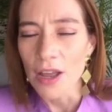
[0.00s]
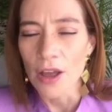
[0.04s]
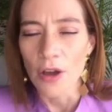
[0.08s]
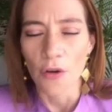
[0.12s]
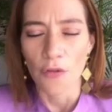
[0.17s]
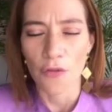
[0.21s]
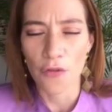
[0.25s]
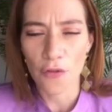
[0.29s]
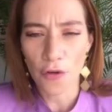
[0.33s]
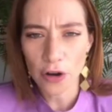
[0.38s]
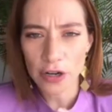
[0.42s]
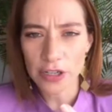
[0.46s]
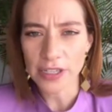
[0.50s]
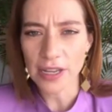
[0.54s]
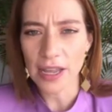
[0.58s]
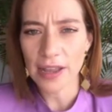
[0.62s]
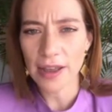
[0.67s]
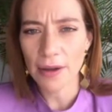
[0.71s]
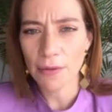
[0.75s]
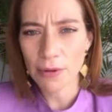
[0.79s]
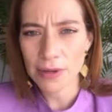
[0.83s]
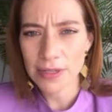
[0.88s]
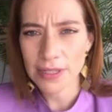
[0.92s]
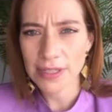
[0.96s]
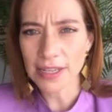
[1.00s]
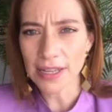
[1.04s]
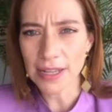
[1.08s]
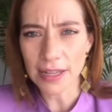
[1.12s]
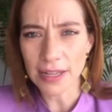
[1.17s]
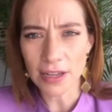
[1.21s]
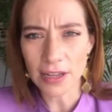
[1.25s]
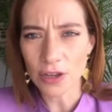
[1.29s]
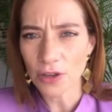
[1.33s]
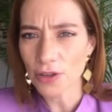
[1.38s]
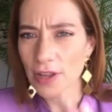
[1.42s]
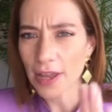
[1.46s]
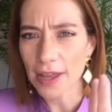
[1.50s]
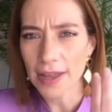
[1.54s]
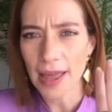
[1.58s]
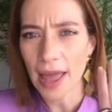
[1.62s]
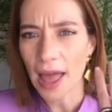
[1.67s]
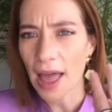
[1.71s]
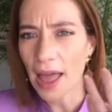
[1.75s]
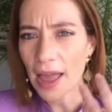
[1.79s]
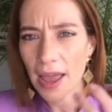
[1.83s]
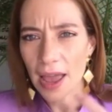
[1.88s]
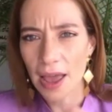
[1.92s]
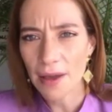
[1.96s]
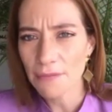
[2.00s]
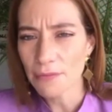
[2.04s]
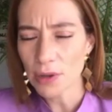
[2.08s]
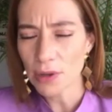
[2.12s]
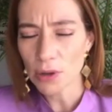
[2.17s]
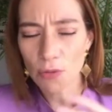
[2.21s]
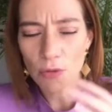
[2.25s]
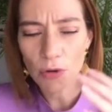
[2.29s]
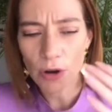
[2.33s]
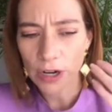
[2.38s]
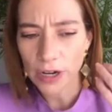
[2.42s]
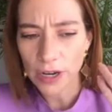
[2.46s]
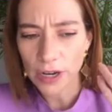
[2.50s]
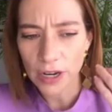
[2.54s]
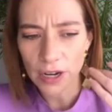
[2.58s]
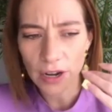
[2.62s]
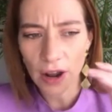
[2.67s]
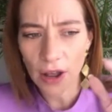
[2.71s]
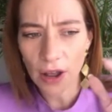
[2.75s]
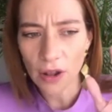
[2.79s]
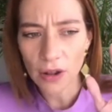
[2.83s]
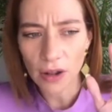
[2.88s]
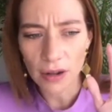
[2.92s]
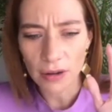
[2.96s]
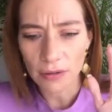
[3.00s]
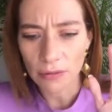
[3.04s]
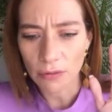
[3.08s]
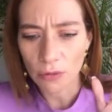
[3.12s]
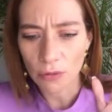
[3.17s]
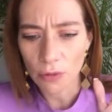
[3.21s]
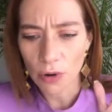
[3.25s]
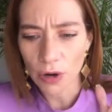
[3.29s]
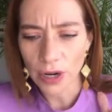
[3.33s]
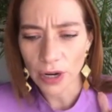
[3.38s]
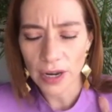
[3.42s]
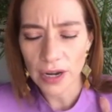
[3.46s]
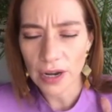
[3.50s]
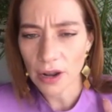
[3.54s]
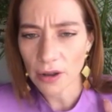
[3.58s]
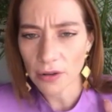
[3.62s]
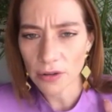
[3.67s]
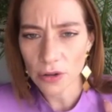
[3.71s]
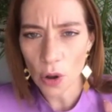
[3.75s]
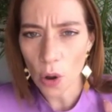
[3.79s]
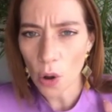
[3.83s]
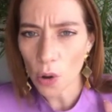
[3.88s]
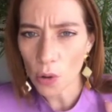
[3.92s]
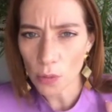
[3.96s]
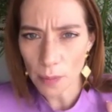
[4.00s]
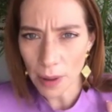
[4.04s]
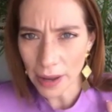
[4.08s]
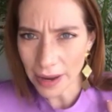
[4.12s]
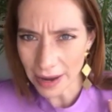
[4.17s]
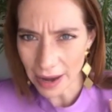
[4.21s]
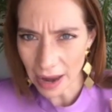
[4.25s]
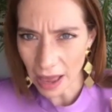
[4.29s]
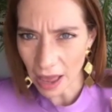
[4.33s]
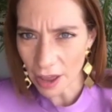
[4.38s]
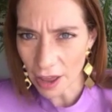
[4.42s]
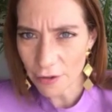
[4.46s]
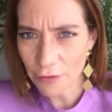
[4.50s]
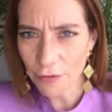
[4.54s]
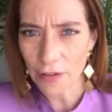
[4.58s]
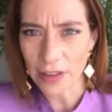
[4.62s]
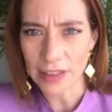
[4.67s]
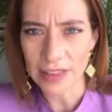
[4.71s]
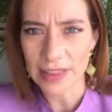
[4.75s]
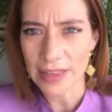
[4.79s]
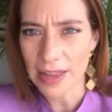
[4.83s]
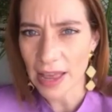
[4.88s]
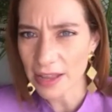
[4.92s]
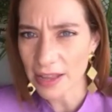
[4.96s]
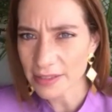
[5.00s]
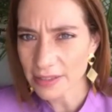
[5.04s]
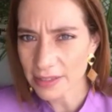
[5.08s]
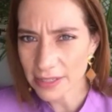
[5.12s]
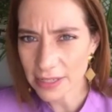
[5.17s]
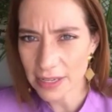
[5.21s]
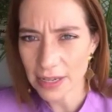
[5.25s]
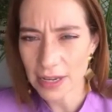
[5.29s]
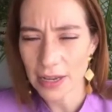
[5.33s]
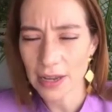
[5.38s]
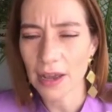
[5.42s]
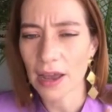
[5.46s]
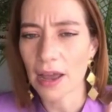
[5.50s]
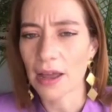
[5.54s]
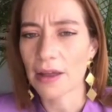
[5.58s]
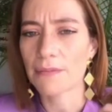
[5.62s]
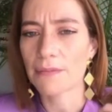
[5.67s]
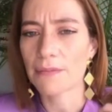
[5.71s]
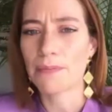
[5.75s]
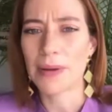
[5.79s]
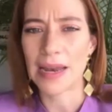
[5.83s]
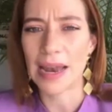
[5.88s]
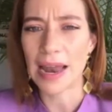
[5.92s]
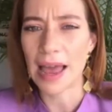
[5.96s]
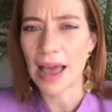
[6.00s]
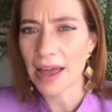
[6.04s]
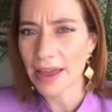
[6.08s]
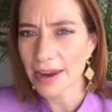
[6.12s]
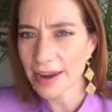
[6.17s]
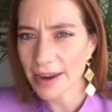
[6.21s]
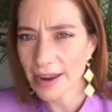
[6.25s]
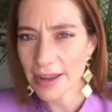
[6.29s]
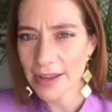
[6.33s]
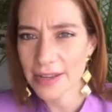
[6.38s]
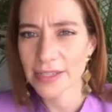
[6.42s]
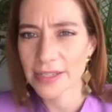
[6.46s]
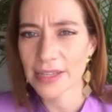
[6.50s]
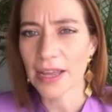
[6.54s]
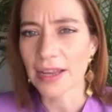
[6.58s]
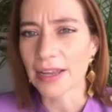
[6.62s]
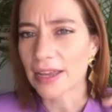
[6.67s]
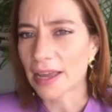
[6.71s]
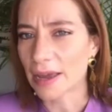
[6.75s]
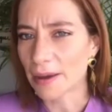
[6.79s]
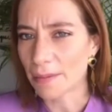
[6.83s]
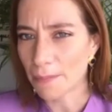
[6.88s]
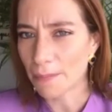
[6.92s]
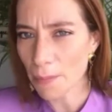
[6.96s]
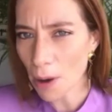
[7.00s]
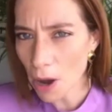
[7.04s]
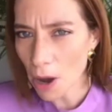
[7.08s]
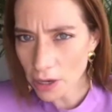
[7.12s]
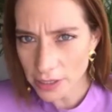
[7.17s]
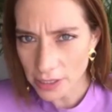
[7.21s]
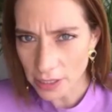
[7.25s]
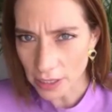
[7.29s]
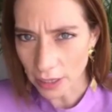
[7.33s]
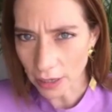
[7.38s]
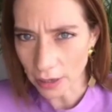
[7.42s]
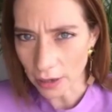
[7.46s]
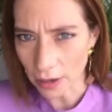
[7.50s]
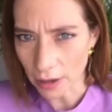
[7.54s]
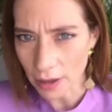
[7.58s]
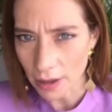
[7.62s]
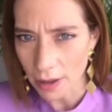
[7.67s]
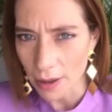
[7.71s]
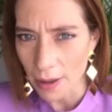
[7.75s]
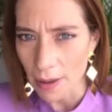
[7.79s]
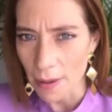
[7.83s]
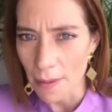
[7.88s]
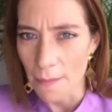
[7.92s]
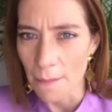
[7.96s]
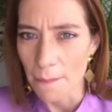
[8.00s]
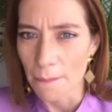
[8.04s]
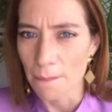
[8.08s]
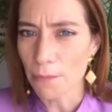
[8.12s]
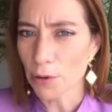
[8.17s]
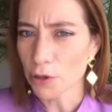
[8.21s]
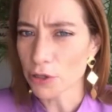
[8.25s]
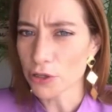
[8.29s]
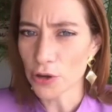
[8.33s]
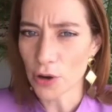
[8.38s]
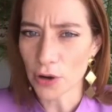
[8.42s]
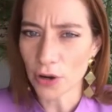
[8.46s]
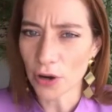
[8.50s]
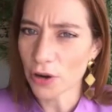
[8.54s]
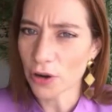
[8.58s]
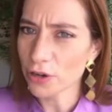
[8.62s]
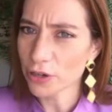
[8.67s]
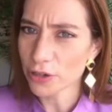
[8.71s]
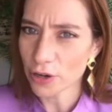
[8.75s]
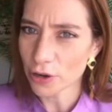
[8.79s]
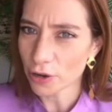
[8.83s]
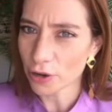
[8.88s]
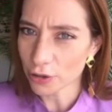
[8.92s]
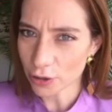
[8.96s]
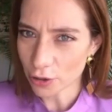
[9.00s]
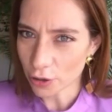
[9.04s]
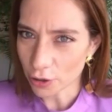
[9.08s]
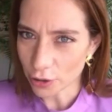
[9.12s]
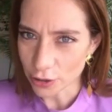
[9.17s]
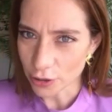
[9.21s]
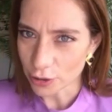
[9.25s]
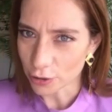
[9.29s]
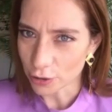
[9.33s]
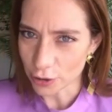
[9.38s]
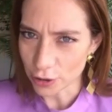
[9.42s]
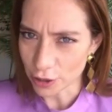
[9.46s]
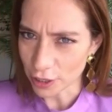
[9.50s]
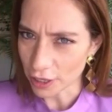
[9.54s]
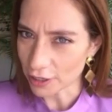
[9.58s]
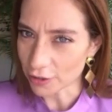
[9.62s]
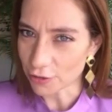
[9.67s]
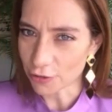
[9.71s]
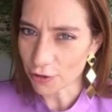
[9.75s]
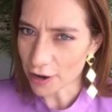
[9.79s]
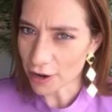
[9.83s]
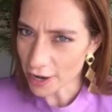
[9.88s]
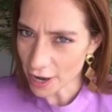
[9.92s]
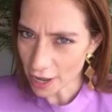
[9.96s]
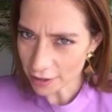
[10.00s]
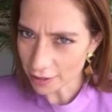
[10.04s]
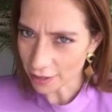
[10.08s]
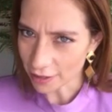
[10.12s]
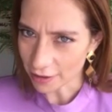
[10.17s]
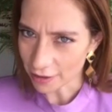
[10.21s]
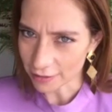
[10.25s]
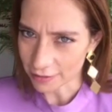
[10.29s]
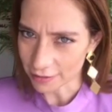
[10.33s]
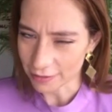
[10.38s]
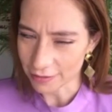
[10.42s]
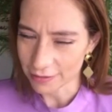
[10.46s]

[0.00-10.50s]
Of course, I was telling you that I have been working out all my life and dancing and Pilates and kickboxing, but you're not going to think triathlon.